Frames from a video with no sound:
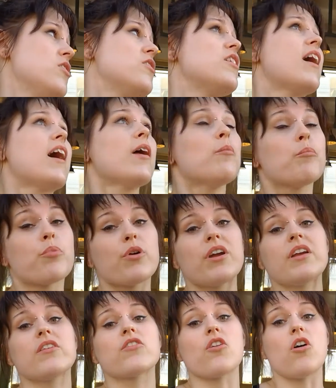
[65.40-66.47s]
that
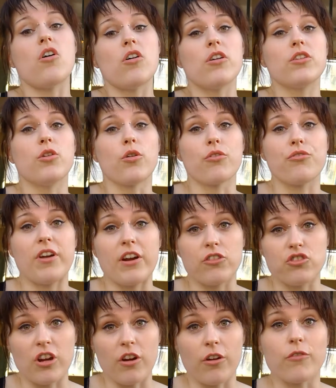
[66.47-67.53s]
brings on your fair
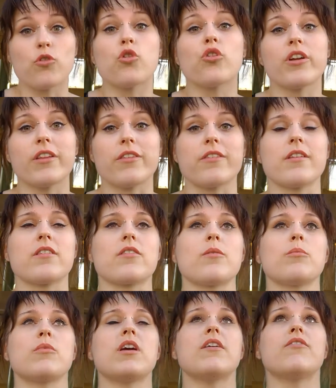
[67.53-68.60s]
share of criticism.
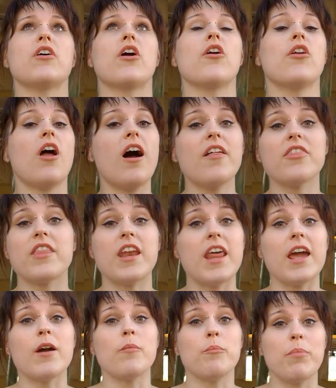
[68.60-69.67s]
If they're not the
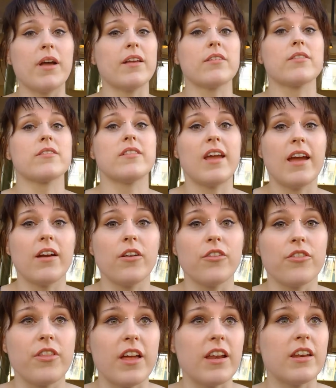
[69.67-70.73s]
damn best tails
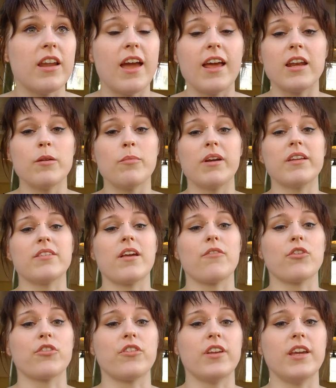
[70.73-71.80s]
that anybody's
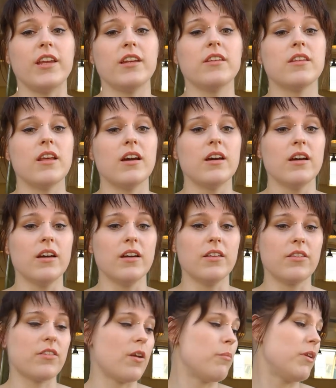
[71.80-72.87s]
ever seen,
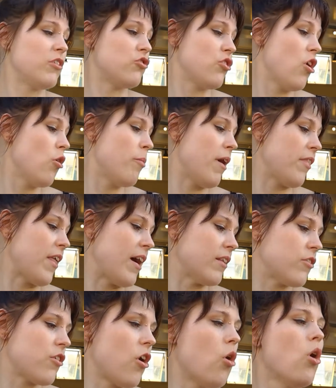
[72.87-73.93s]
somebody should know about that.
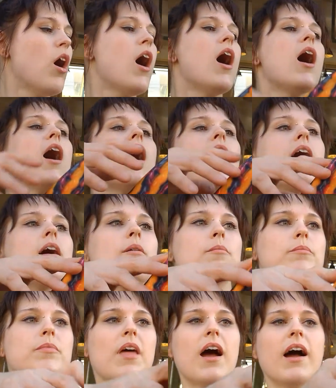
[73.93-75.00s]
So
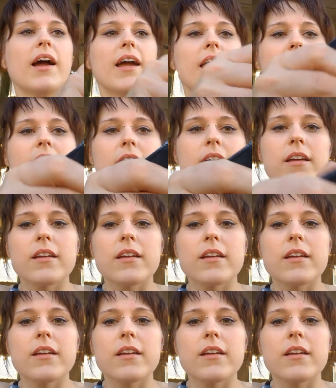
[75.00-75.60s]
I